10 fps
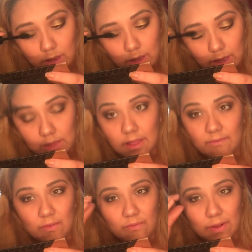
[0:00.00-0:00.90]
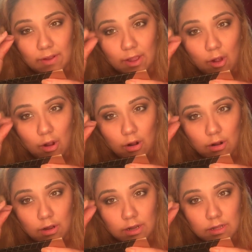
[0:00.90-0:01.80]
And they feel very
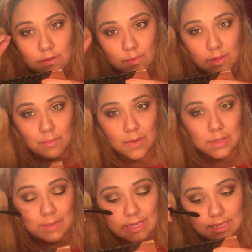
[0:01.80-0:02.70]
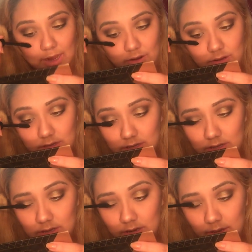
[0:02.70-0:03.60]
hard with most mascaras.
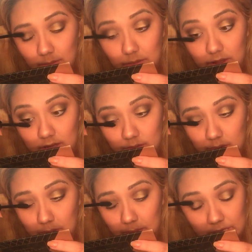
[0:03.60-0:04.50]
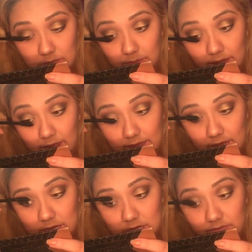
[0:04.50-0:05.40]
But this one, it makes my
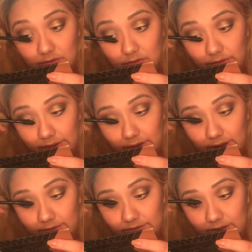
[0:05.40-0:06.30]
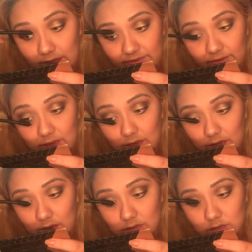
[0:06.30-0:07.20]
eyelashes feel very fluffy
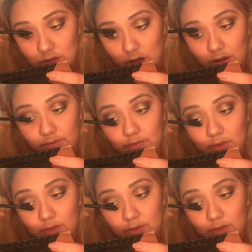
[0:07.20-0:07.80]
and soft.